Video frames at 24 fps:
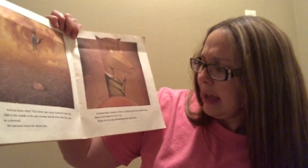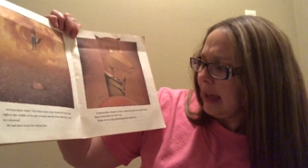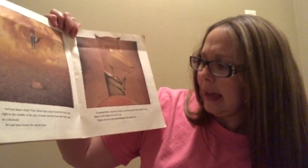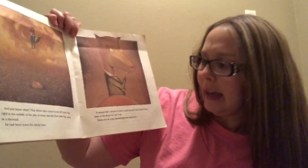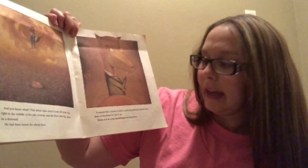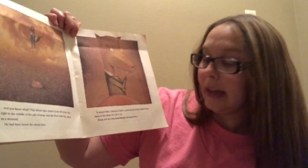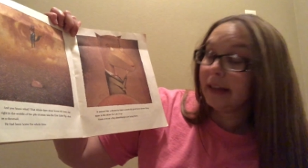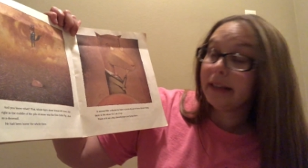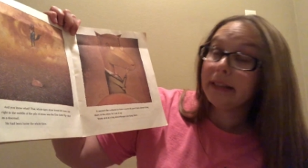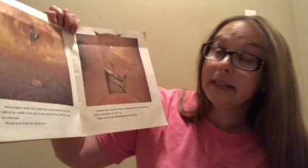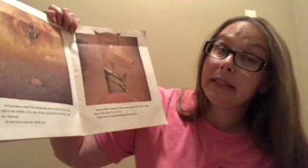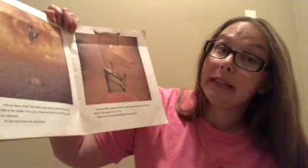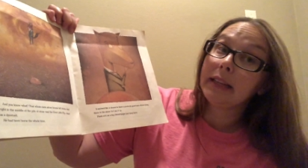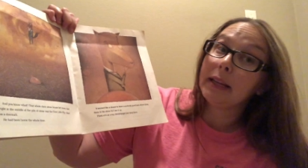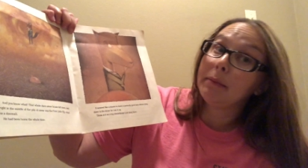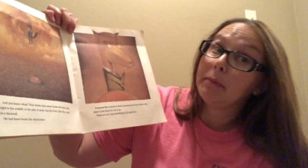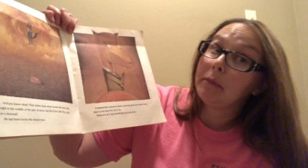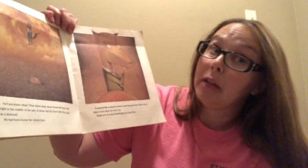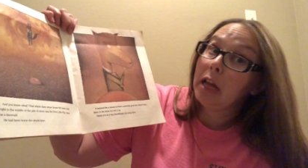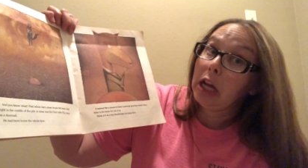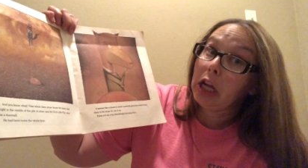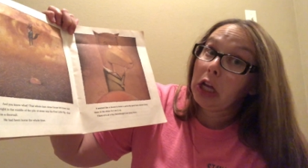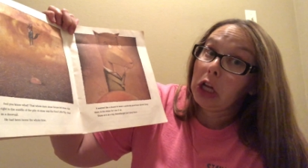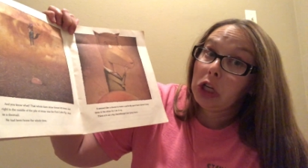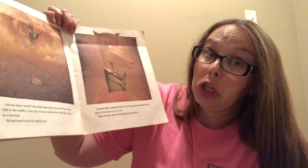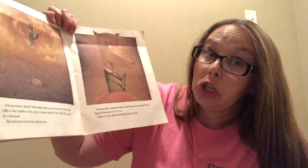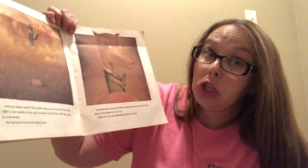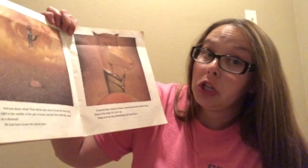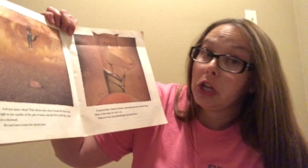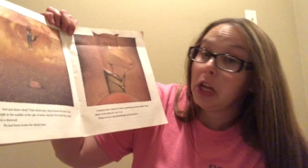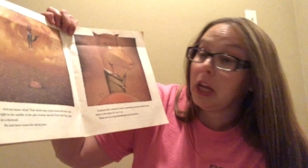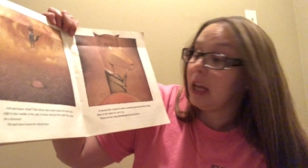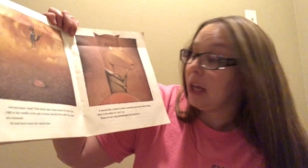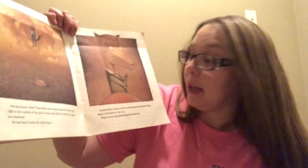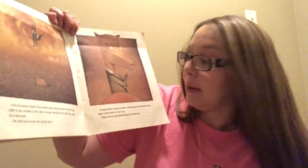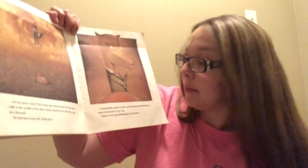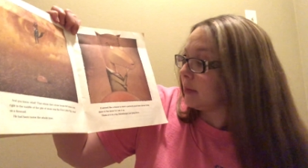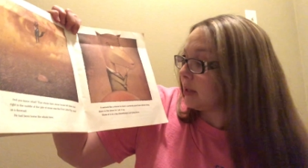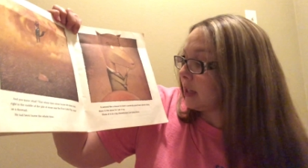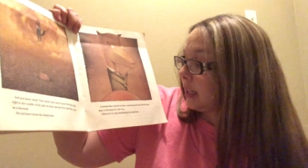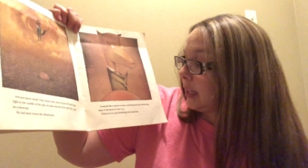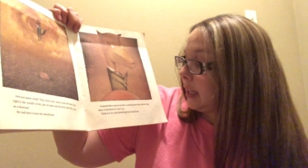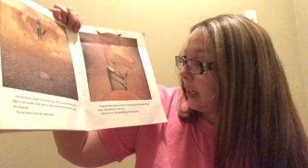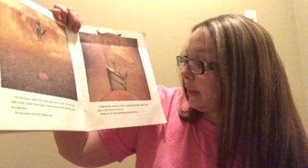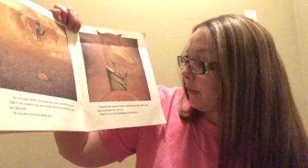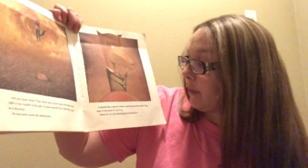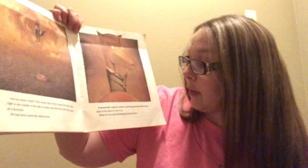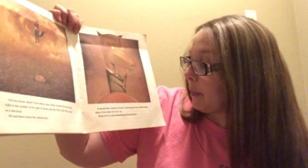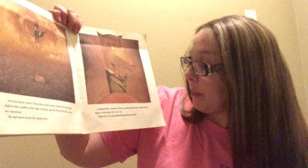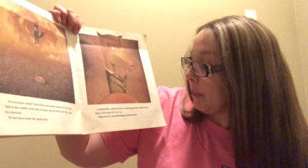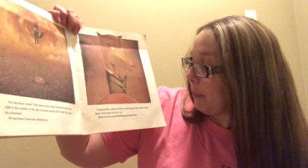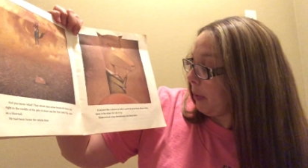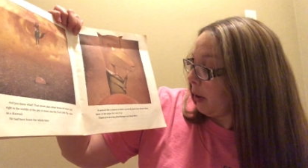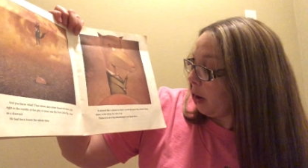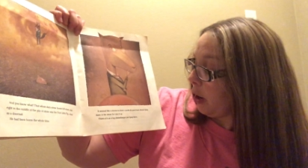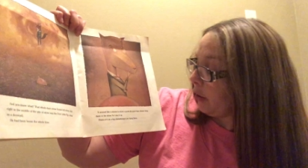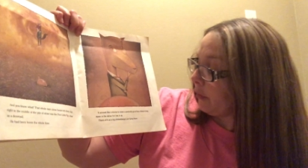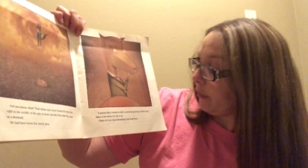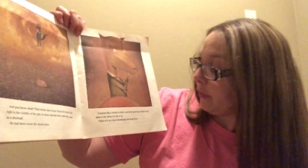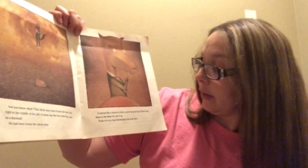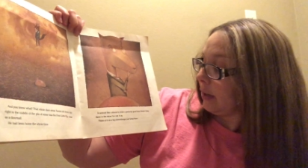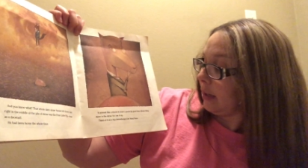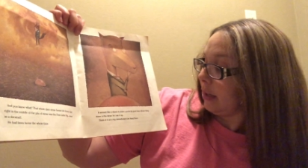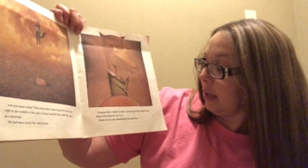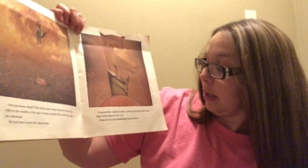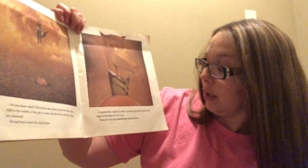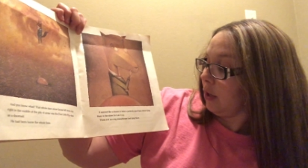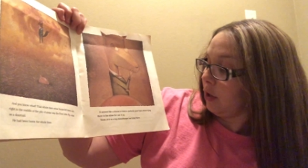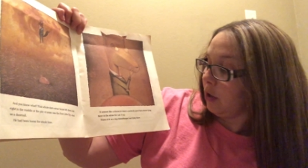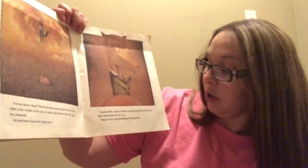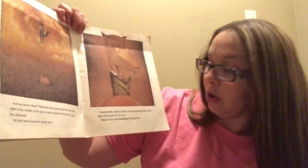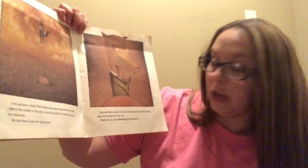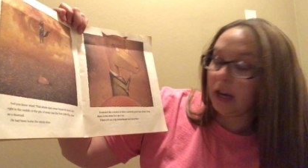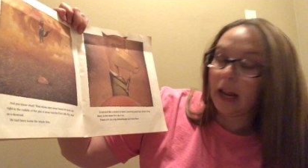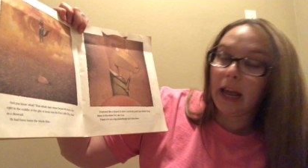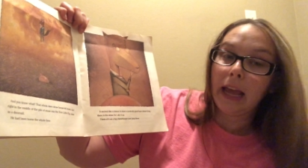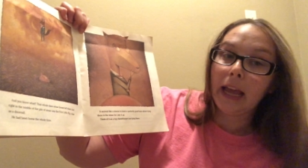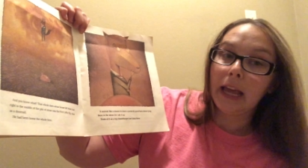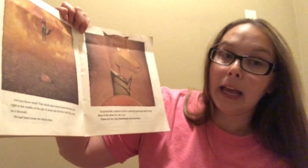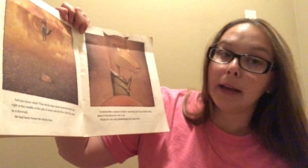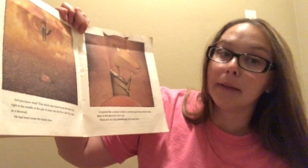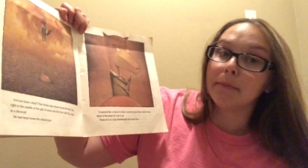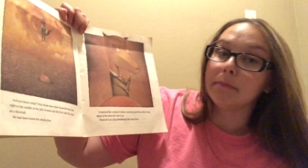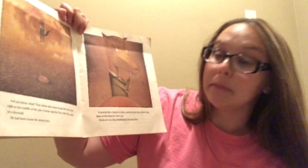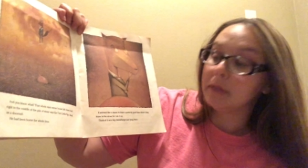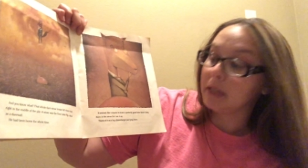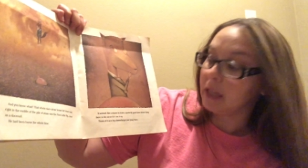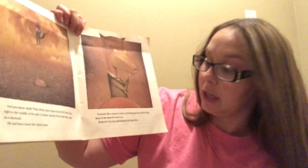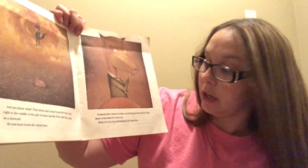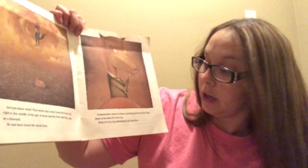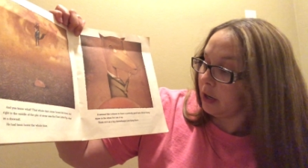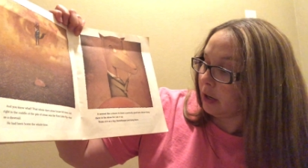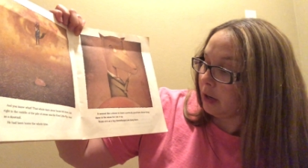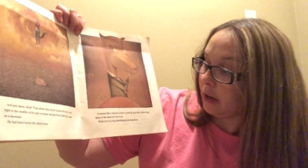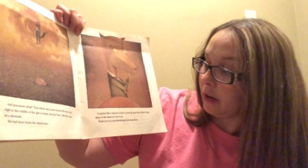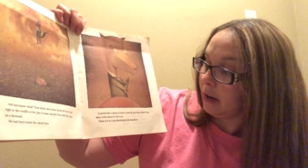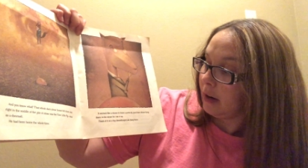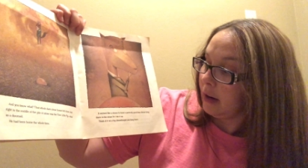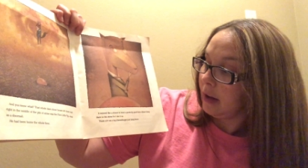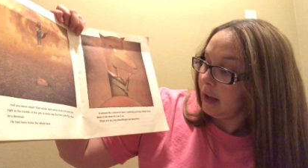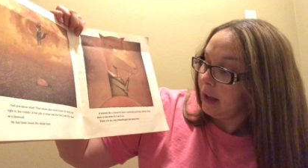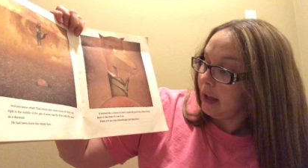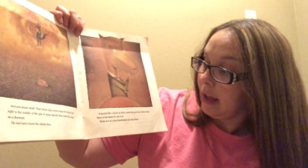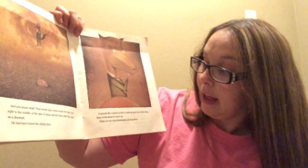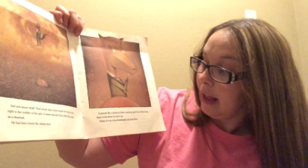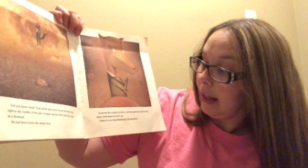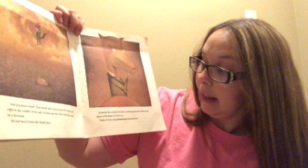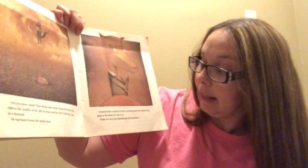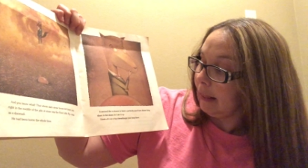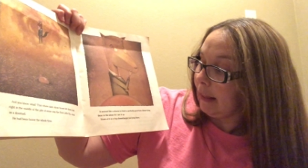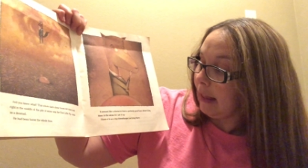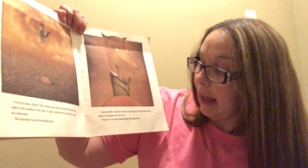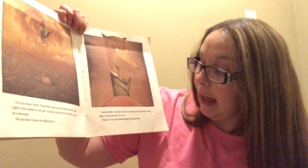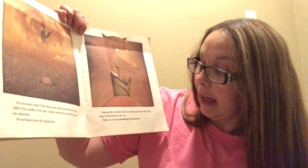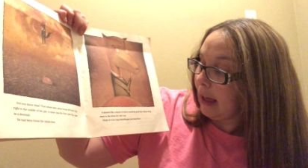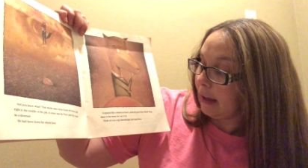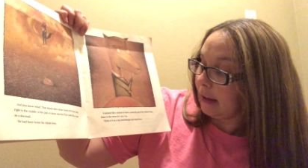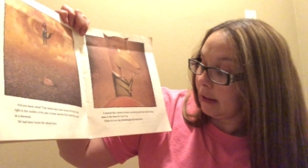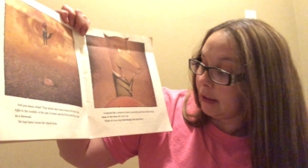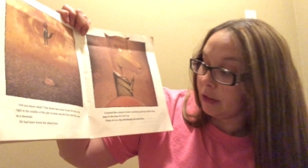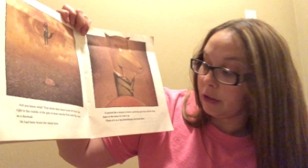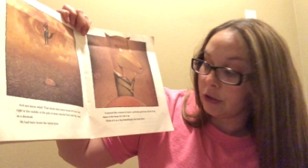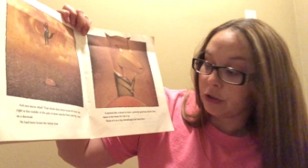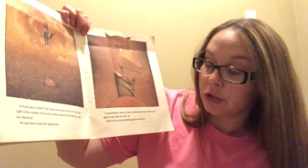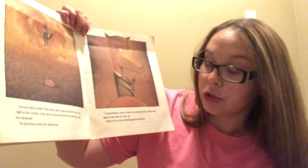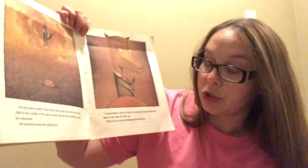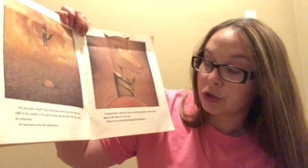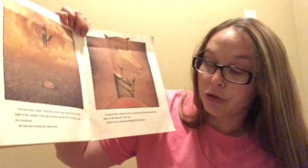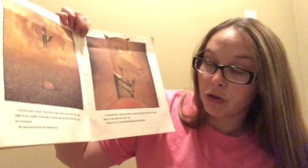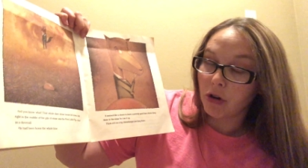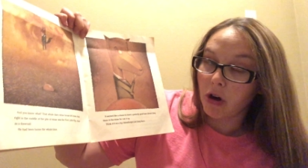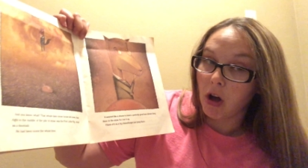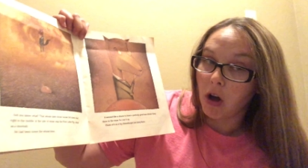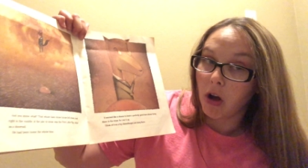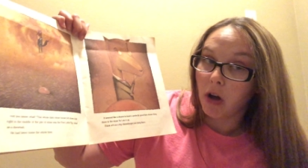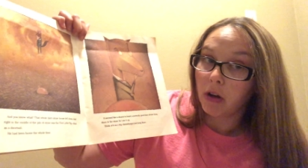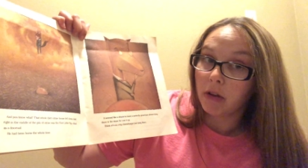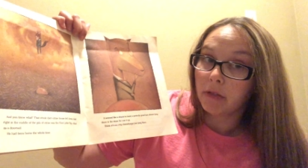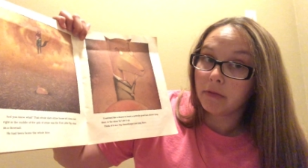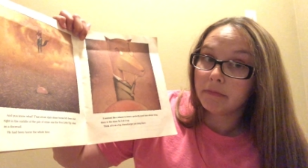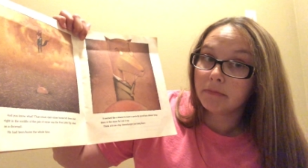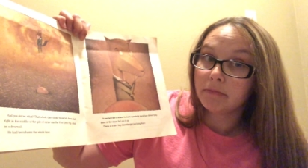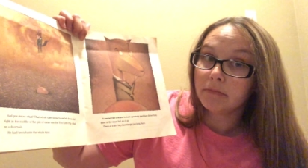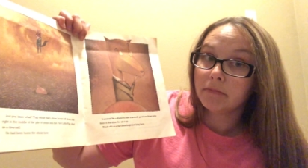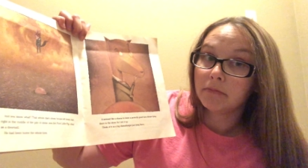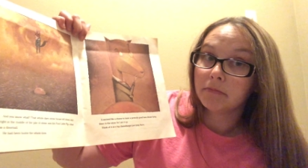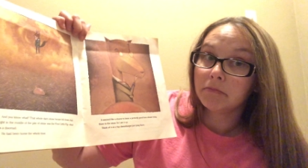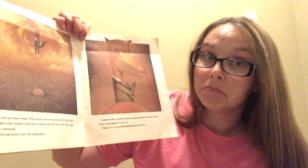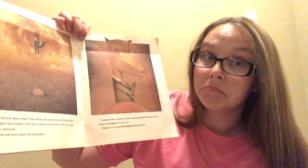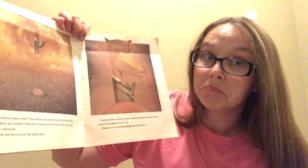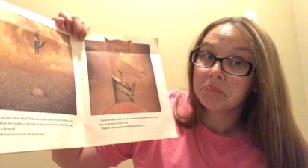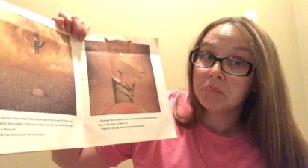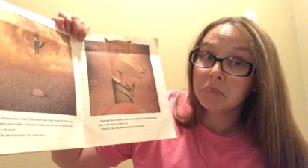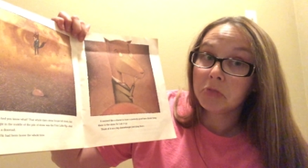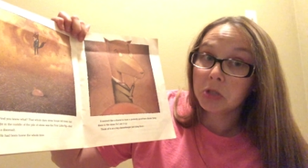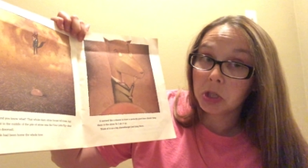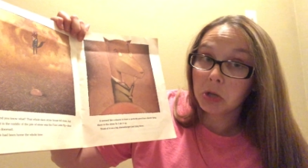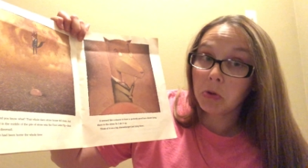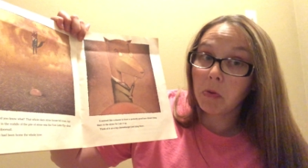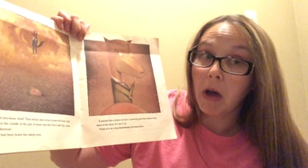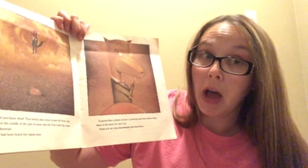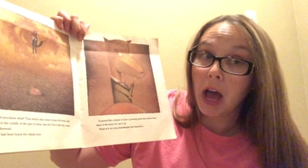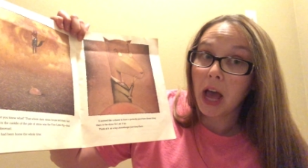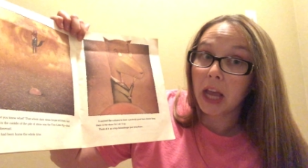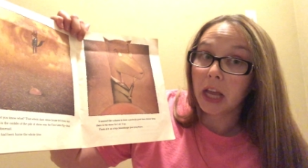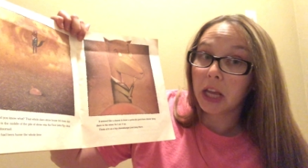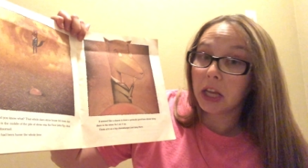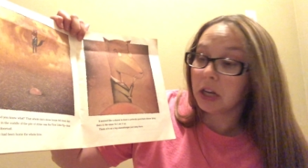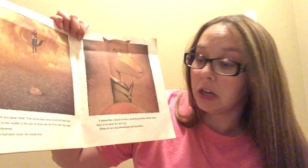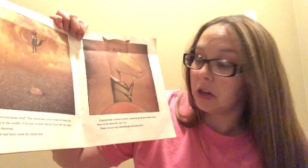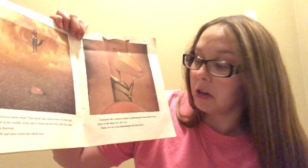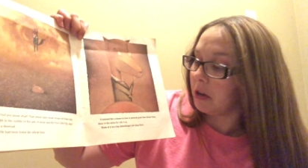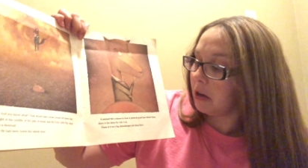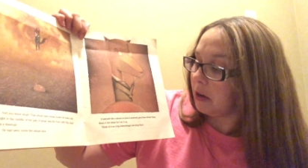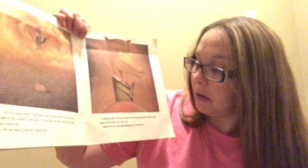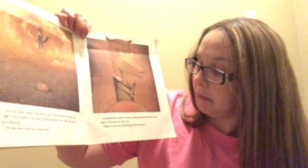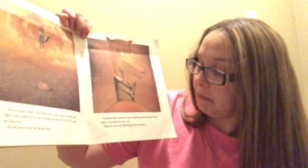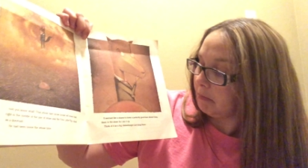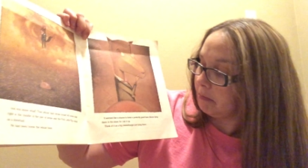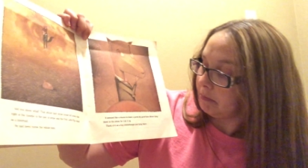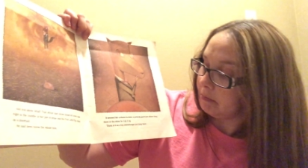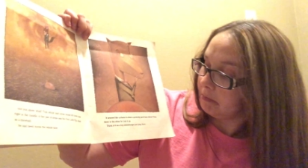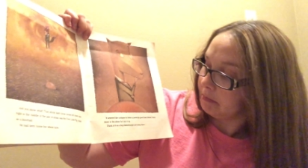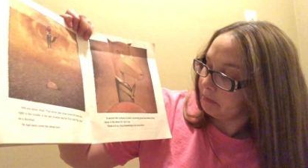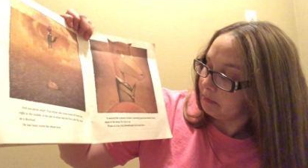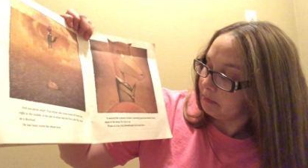It seemed like a shame to leave a perfectly good ham dinner lying in the straw, so I ate it up.